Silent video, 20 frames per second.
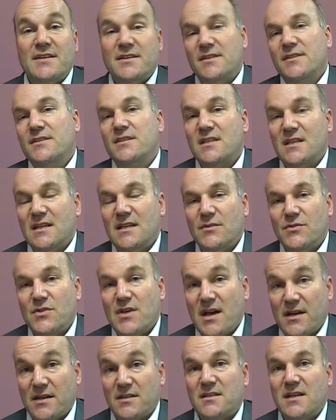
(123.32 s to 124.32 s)
and indeed the
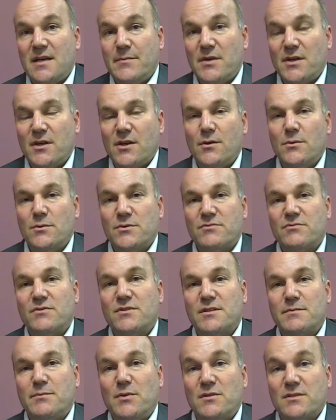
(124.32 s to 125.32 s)
academic who is
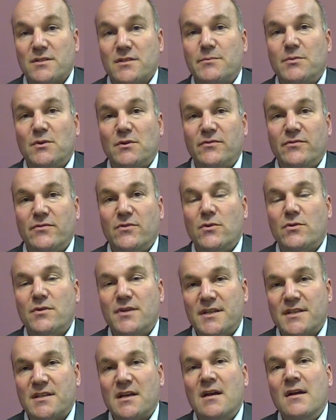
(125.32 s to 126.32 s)
responsible for
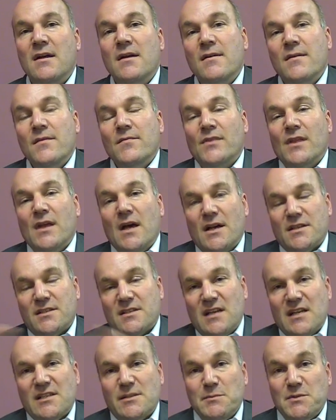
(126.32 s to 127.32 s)
it.
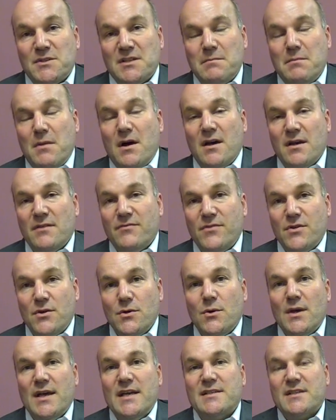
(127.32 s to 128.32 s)
Assessment, in my
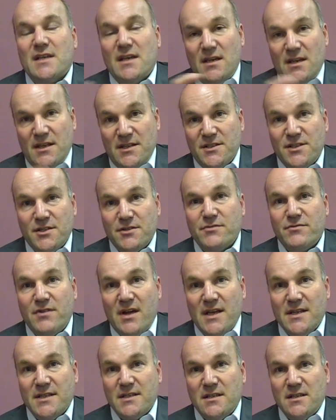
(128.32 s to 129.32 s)
view, is
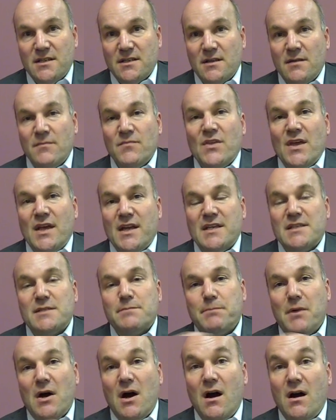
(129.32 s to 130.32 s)
integrated. It is
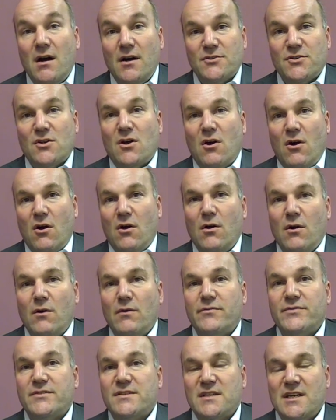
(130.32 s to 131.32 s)
part
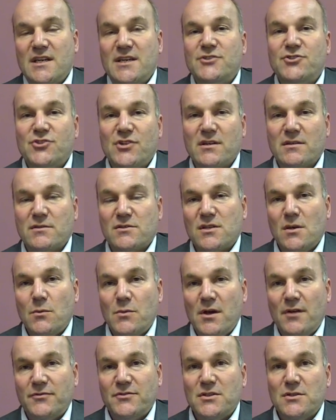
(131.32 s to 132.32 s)
of teaching. So
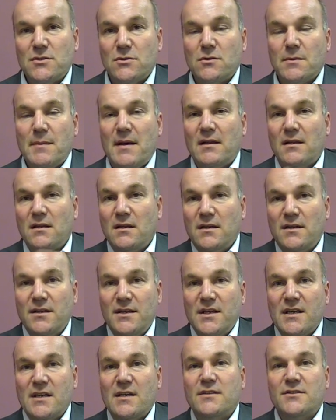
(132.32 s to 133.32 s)
we often talk about
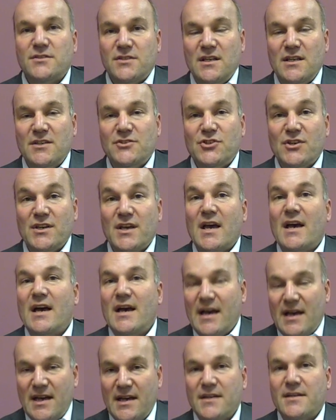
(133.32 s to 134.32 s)
learning, teaching
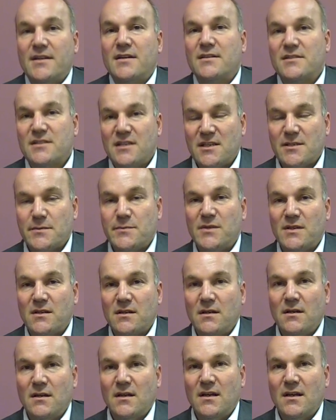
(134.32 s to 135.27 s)
and assessment.